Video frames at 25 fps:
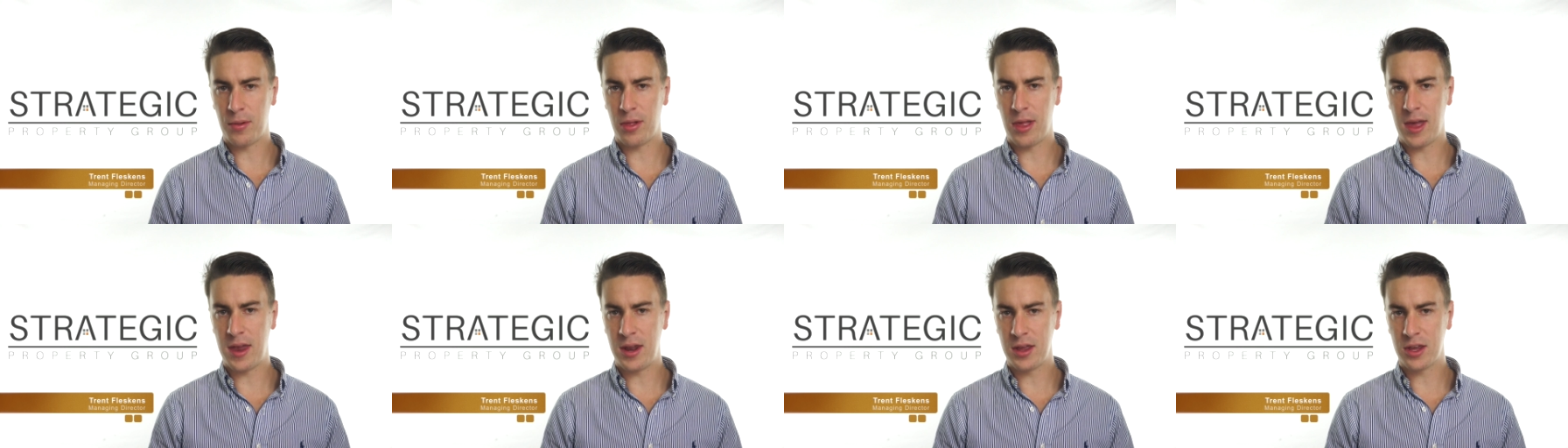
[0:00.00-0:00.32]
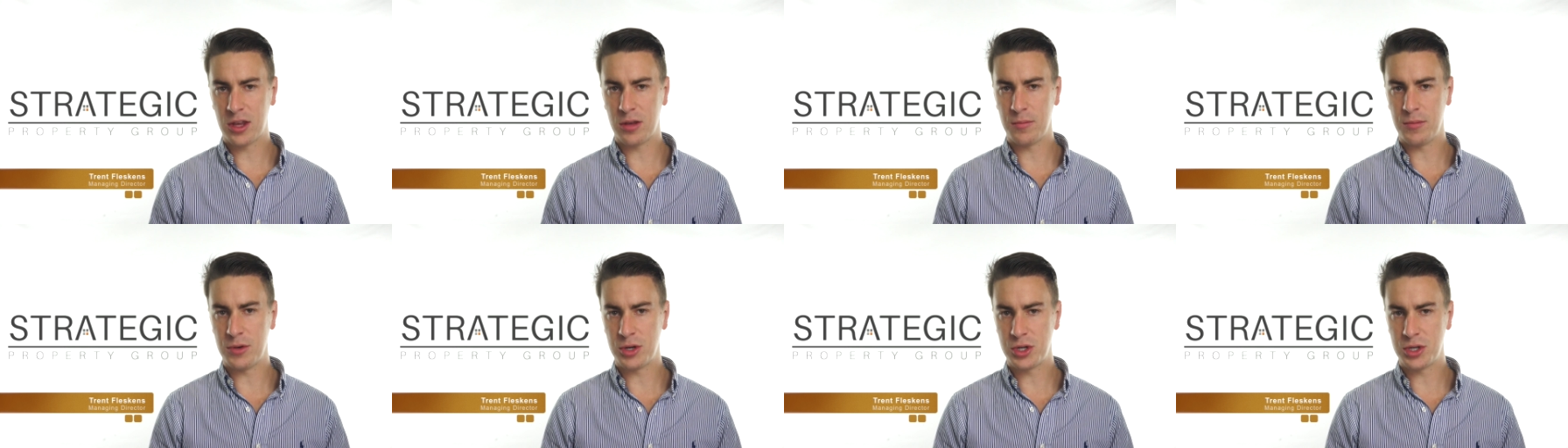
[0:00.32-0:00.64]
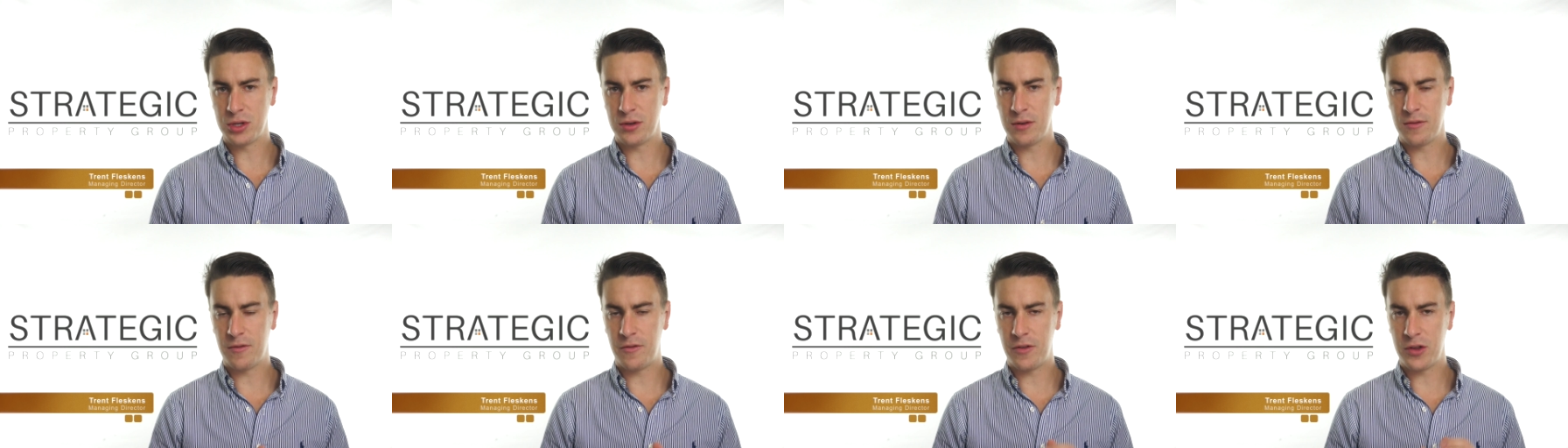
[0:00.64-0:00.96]
Planning
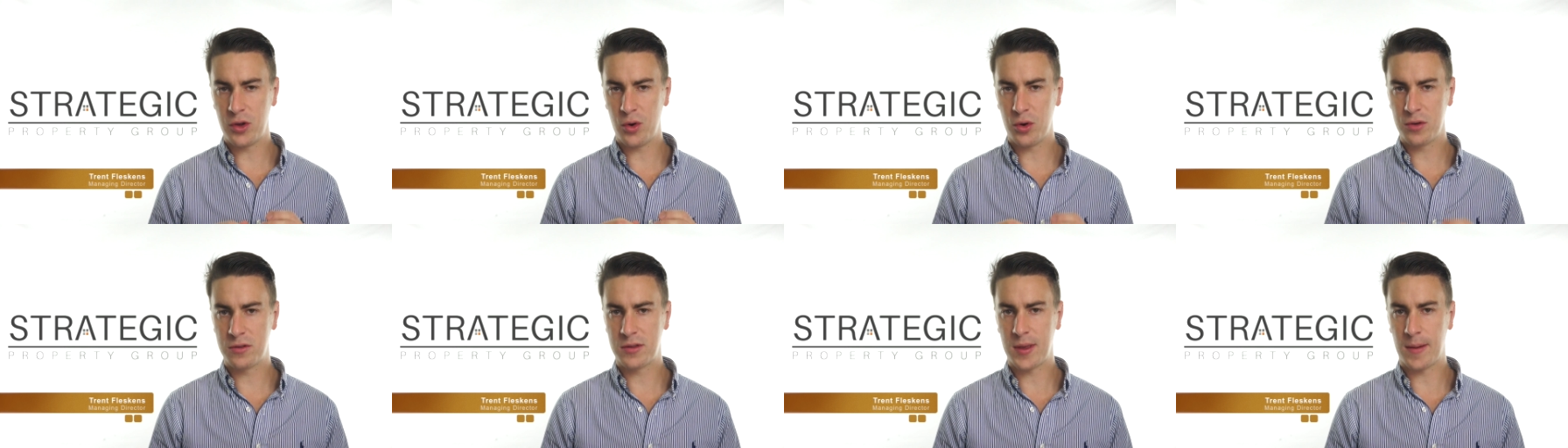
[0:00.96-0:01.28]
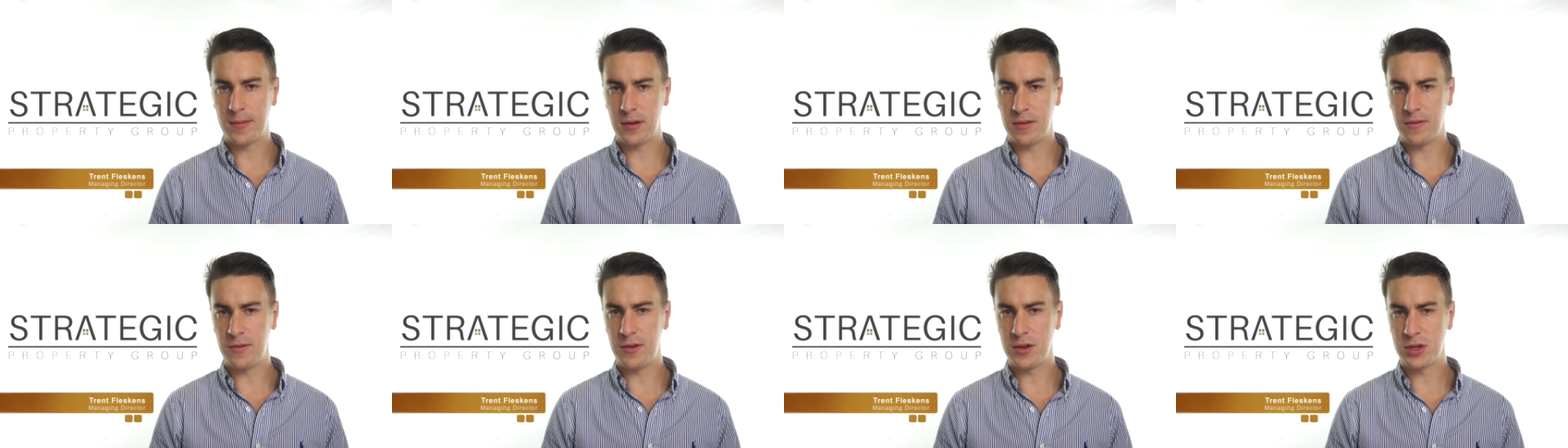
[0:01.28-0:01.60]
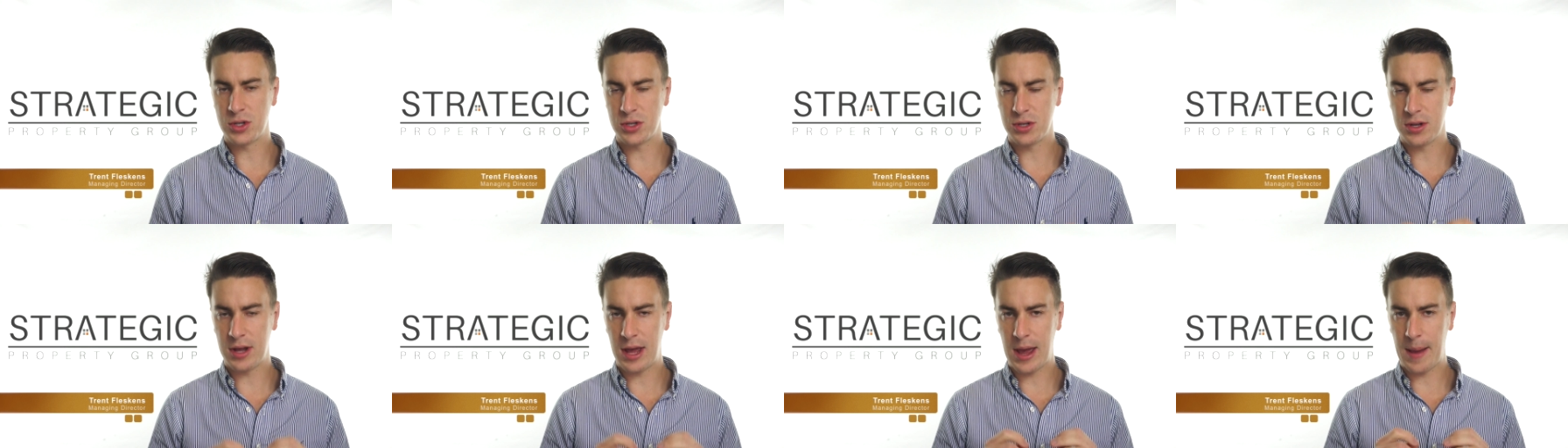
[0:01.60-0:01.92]
Commission for your
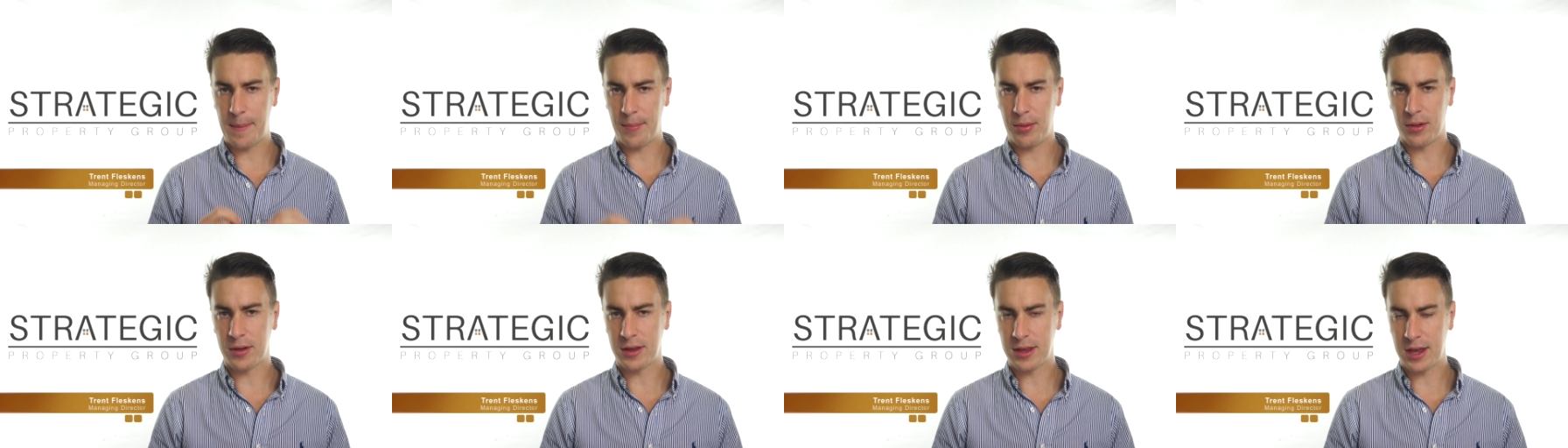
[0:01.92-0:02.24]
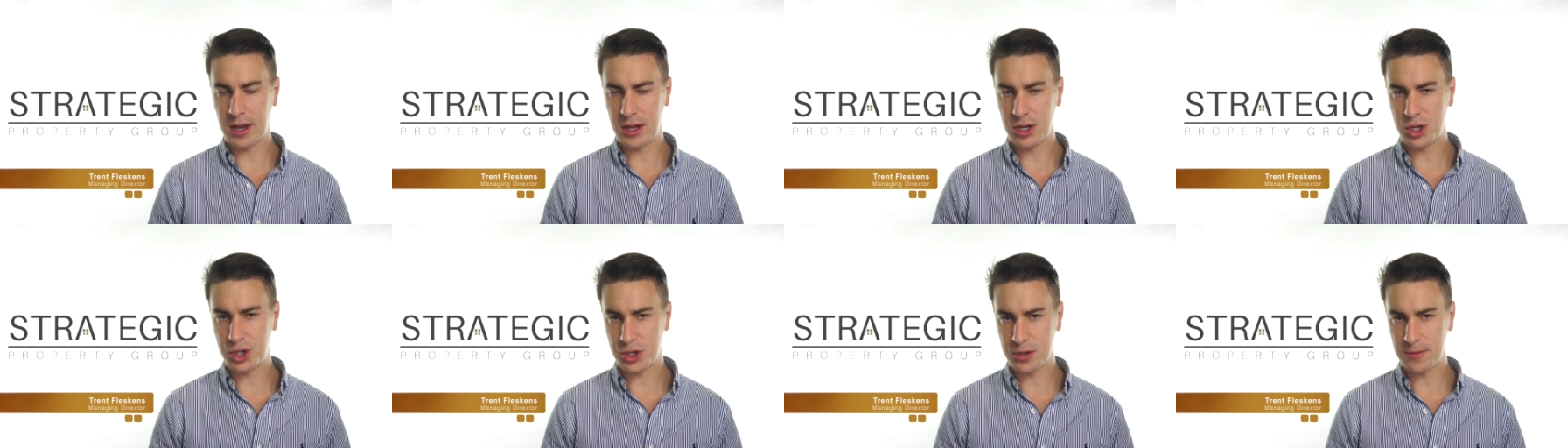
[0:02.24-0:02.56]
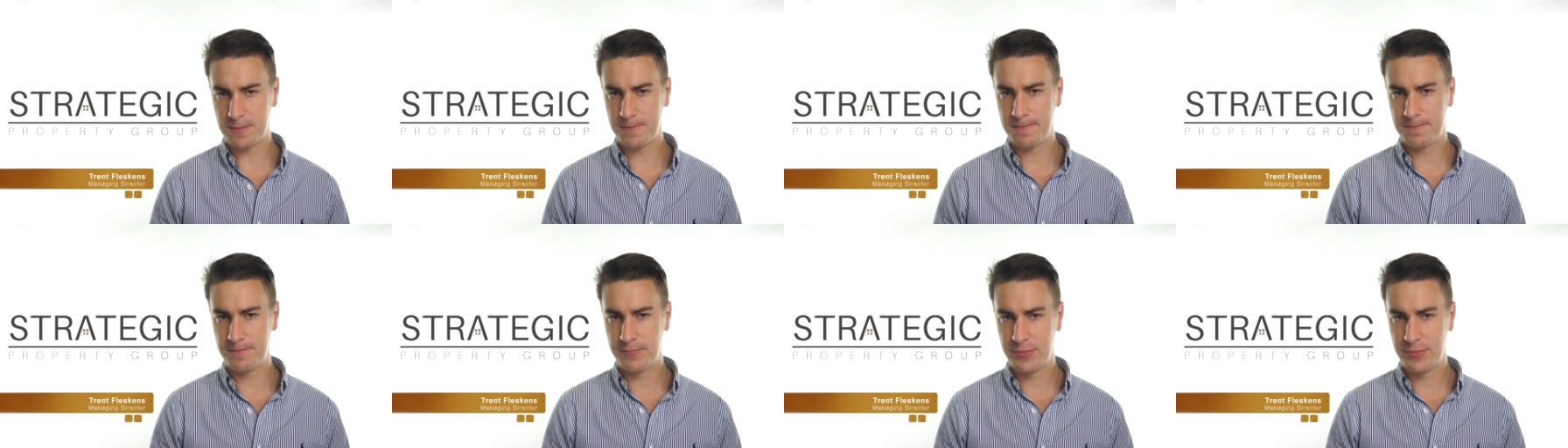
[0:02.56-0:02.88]
subdivision application.